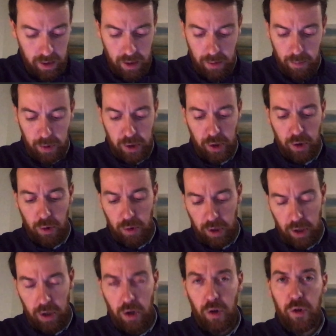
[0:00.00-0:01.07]
But you
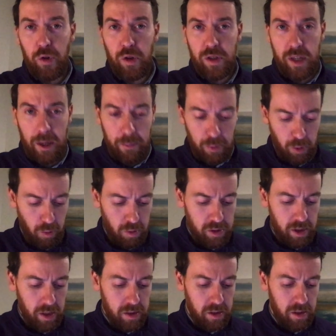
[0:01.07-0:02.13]
can go through the same
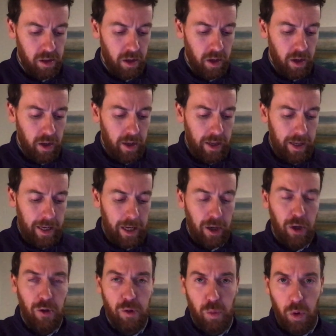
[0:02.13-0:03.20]
process. You can
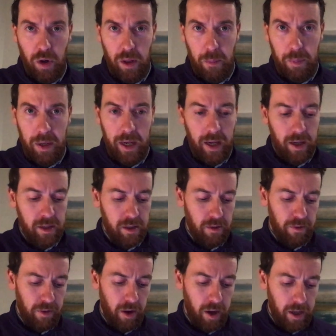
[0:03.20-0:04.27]
use one of the peaks to
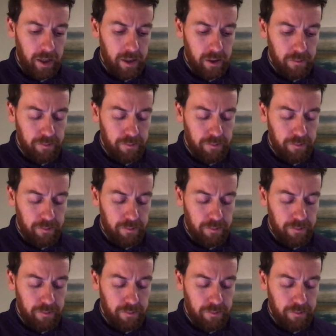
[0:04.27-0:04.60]
find